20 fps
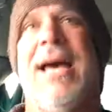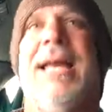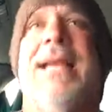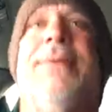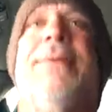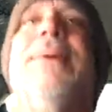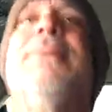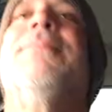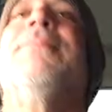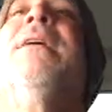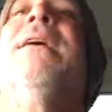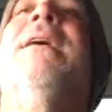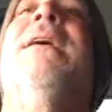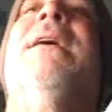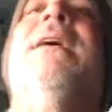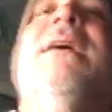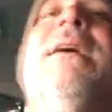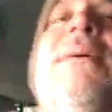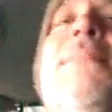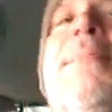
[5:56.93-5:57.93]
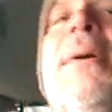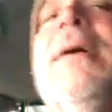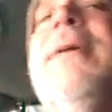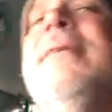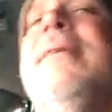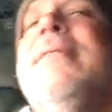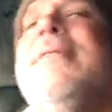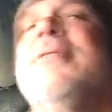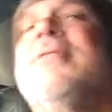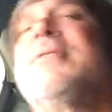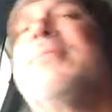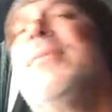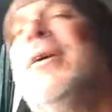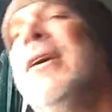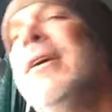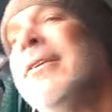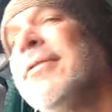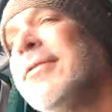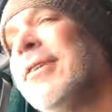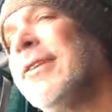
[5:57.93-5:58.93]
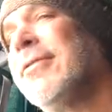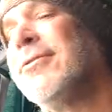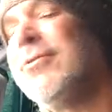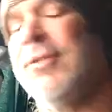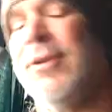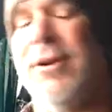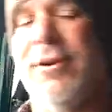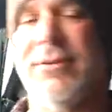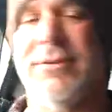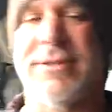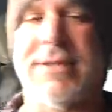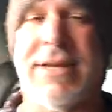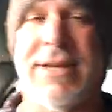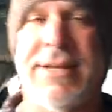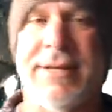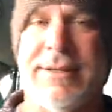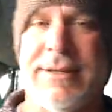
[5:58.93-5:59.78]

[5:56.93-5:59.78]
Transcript: Anyway, apparently there's some hungry crows.